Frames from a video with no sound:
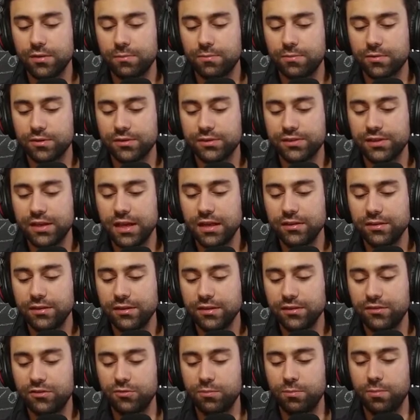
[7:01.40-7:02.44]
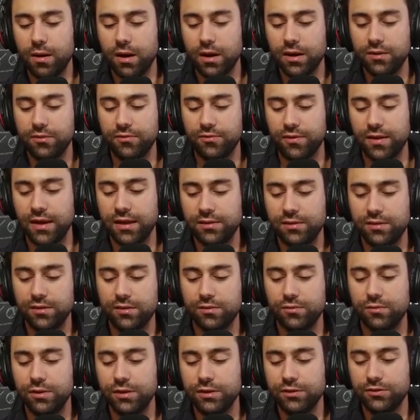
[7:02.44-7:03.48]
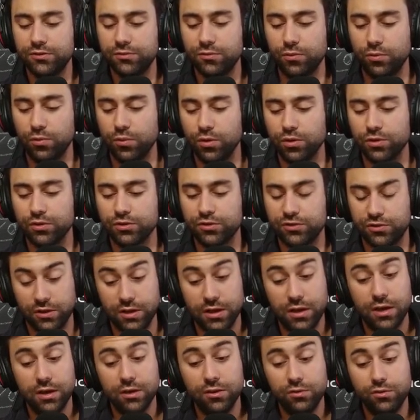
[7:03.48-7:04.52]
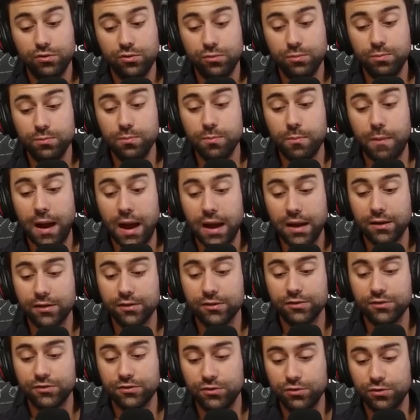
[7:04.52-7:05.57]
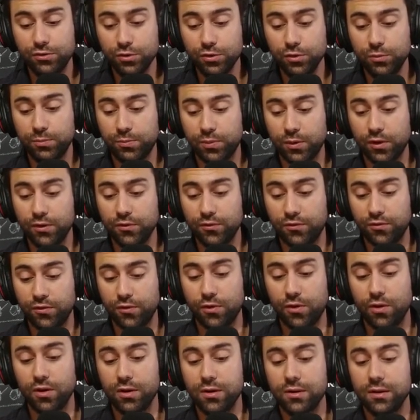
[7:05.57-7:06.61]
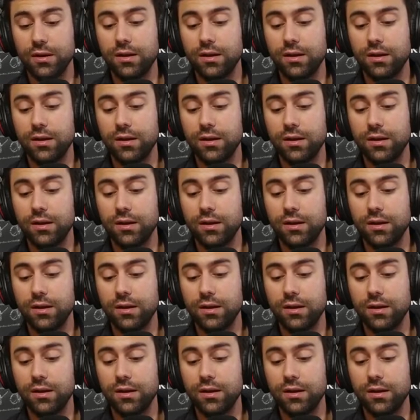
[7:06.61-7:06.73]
percentage body fat decrease was minus 2.4%